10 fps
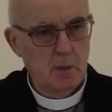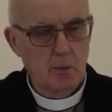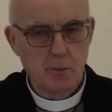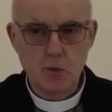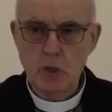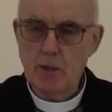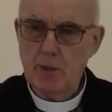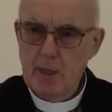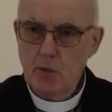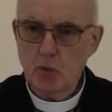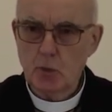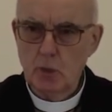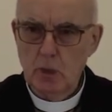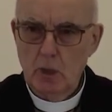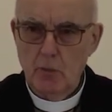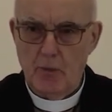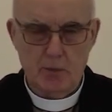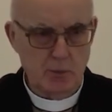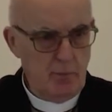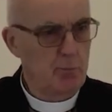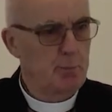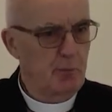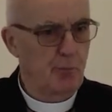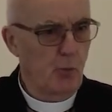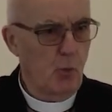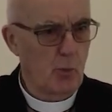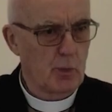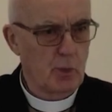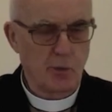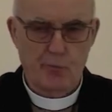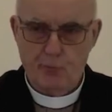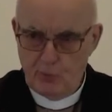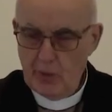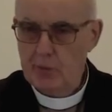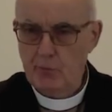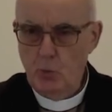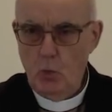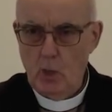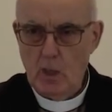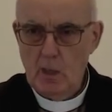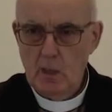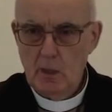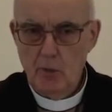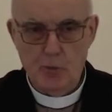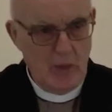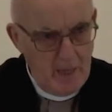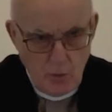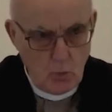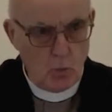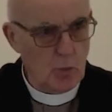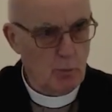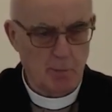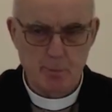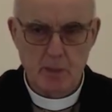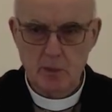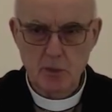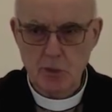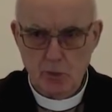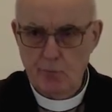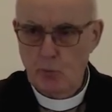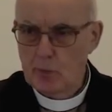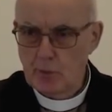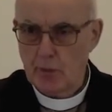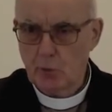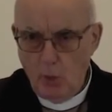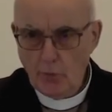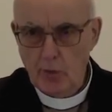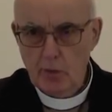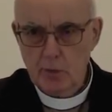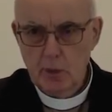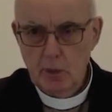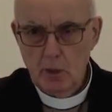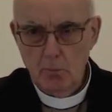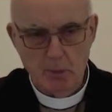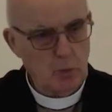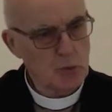The generation that lived before the flood of Noah, they knew they were being sinful in their conduct because